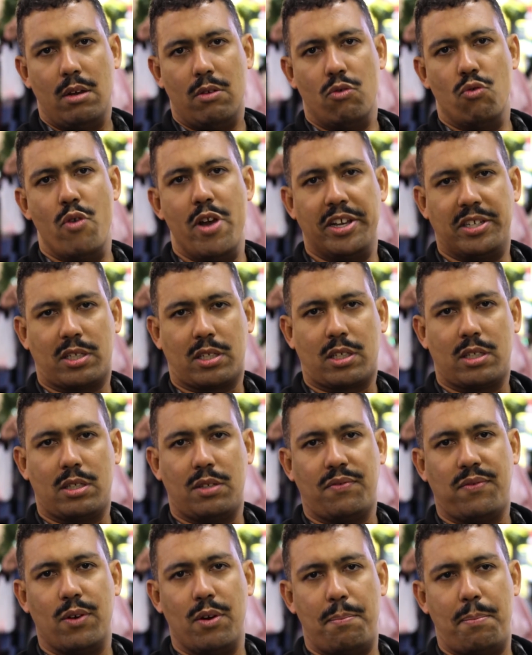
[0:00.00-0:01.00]

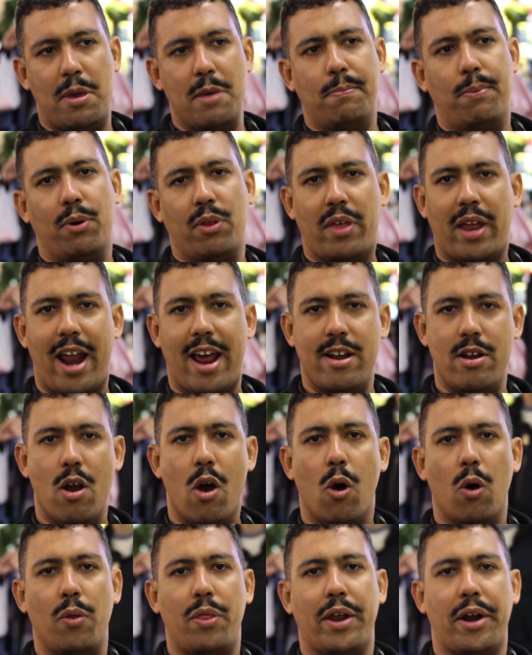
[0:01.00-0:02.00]
risks for people that I
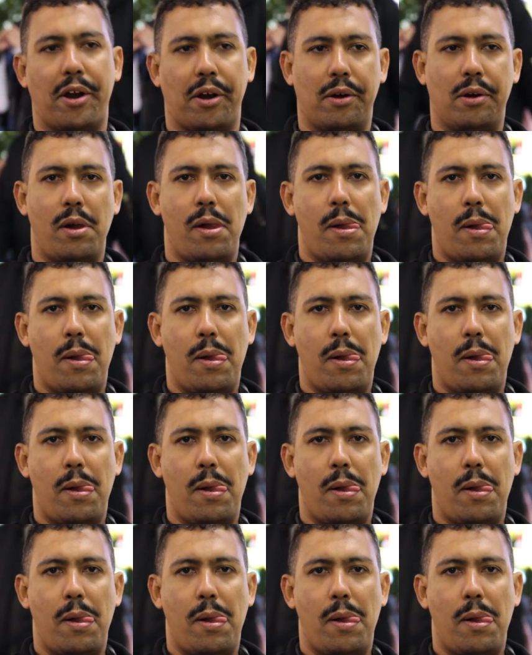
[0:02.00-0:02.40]
know that are